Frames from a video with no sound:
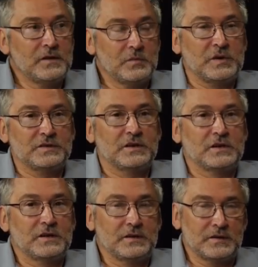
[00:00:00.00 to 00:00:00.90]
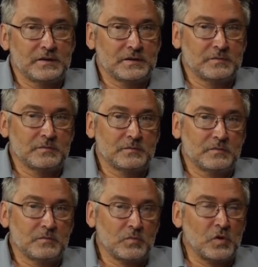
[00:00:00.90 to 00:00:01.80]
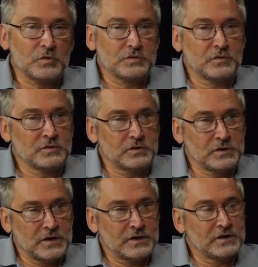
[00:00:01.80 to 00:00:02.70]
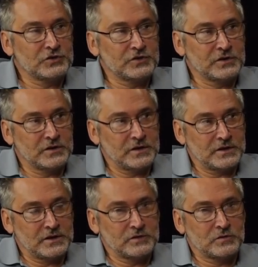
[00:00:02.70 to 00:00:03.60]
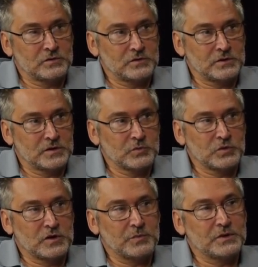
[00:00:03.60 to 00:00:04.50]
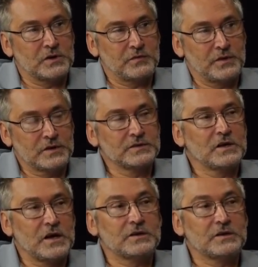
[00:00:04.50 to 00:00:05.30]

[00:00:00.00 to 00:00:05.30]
Basically, most of the irradiation or chemotherapy effects are